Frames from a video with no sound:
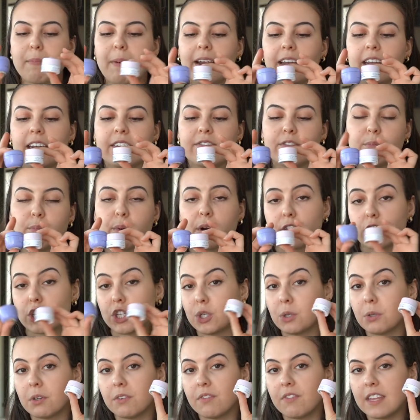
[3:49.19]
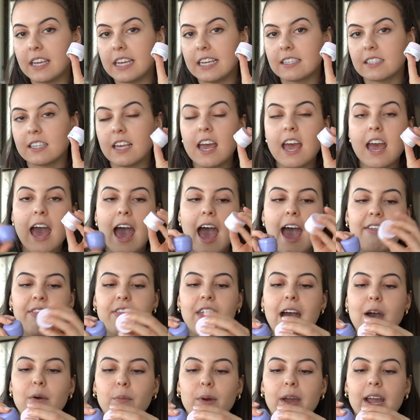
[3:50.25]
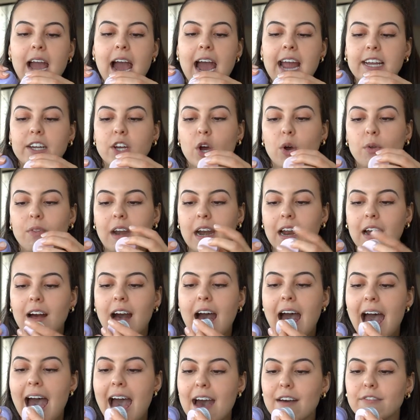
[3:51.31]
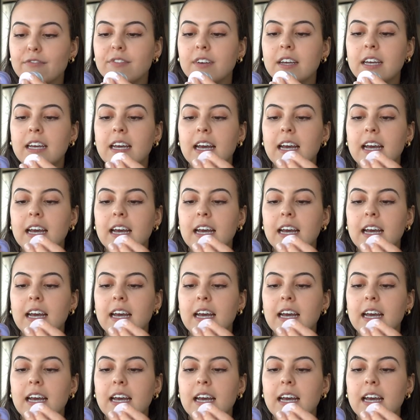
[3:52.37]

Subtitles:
I can even bring 2 of these, and that way I know that I'll have